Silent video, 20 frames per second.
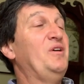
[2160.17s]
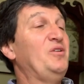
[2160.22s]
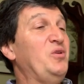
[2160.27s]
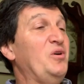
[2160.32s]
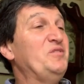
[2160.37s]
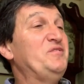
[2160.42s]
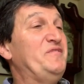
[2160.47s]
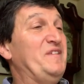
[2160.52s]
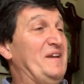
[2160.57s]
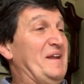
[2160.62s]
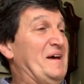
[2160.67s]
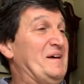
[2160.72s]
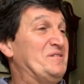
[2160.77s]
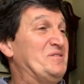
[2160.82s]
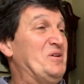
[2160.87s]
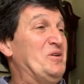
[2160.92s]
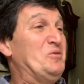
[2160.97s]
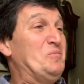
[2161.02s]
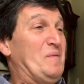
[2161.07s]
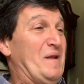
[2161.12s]
a lot of it had
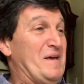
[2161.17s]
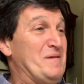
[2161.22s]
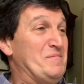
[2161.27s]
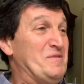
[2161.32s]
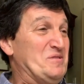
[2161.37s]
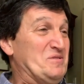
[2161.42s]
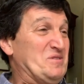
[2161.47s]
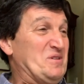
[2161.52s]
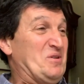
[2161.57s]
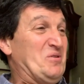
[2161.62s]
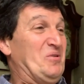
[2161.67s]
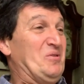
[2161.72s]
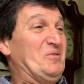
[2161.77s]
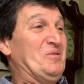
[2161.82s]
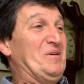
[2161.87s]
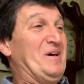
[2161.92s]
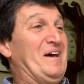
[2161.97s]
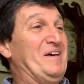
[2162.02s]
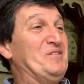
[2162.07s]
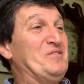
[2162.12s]
Coldplay music
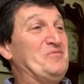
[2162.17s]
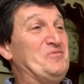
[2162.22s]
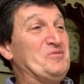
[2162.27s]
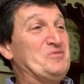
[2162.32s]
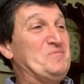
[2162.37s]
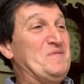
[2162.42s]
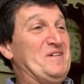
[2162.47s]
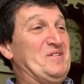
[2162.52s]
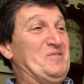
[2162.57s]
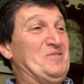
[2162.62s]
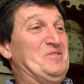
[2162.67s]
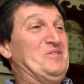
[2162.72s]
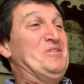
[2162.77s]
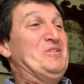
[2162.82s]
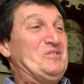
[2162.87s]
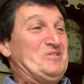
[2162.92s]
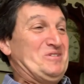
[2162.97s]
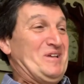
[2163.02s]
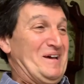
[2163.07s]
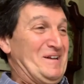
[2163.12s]
on, and of course we can't
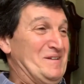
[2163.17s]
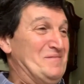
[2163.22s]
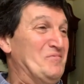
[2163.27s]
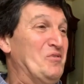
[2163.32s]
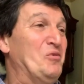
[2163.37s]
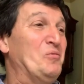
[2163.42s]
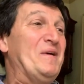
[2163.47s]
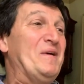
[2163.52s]
use that anymore.